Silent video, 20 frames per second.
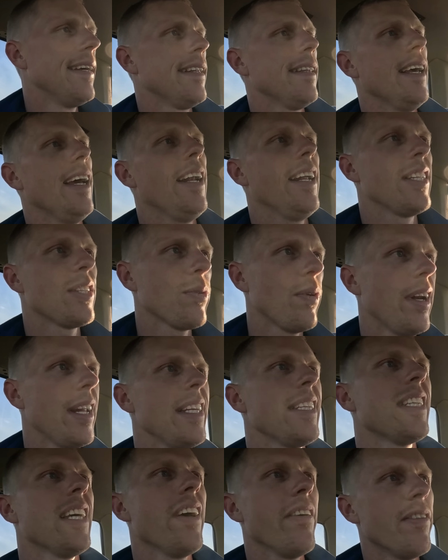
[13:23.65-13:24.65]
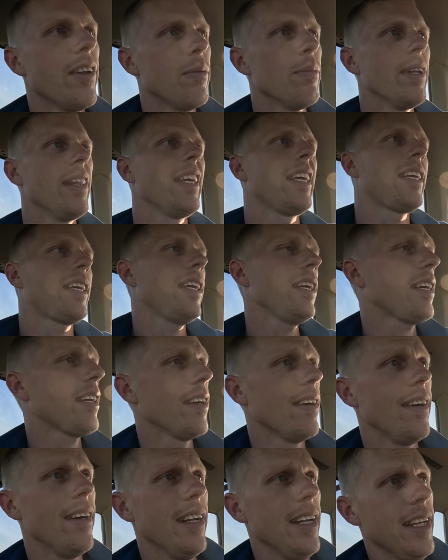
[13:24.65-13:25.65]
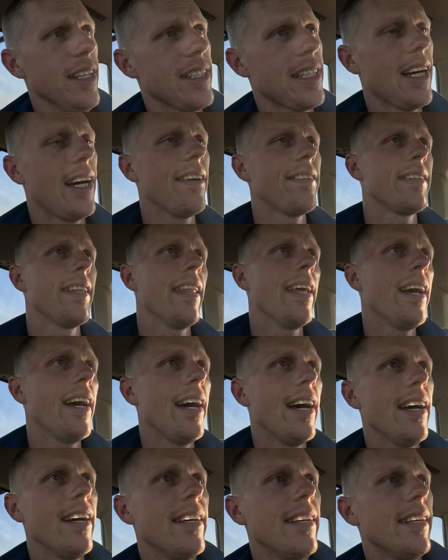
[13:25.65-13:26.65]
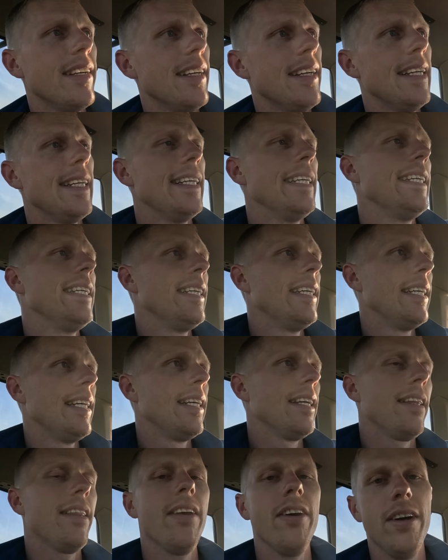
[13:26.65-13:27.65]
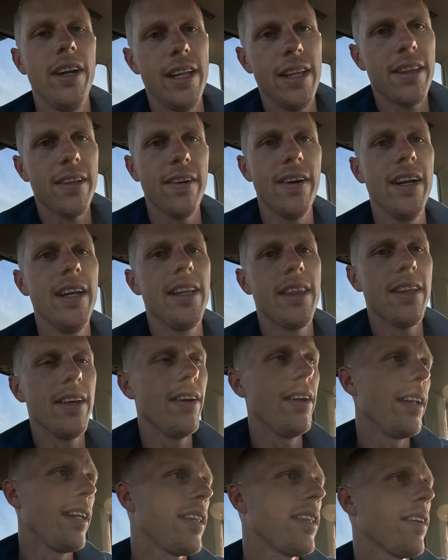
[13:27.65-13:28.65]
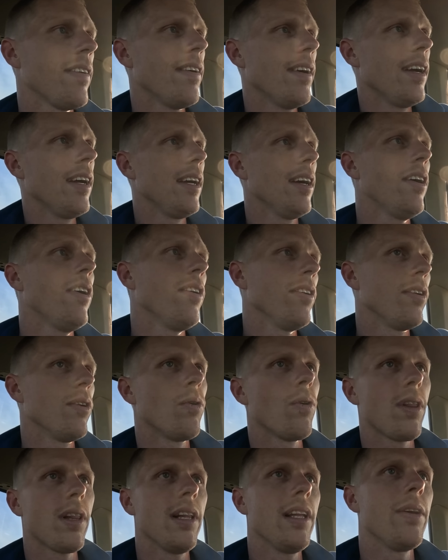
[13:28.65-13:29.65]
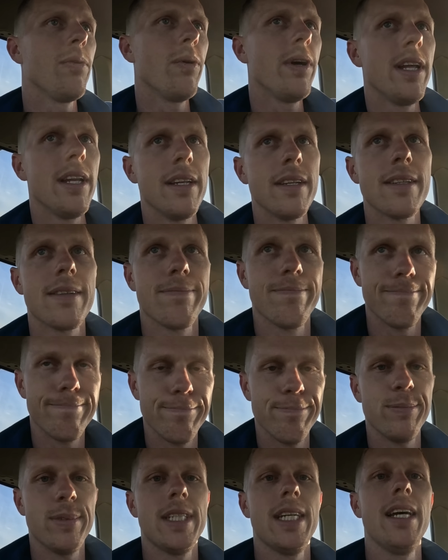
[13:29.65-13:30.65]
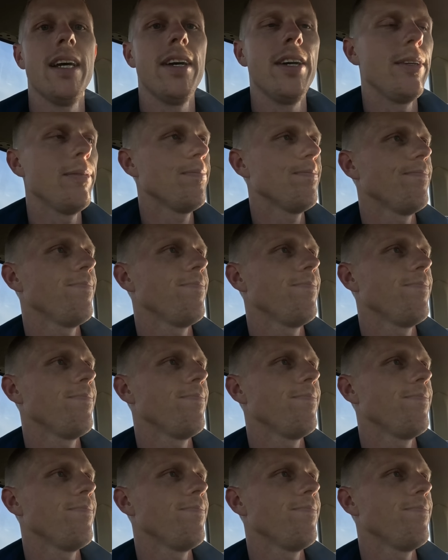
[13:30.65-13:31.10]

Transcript: then at 27, but the kicker is after that, 33, 33, hot northerly wind. So,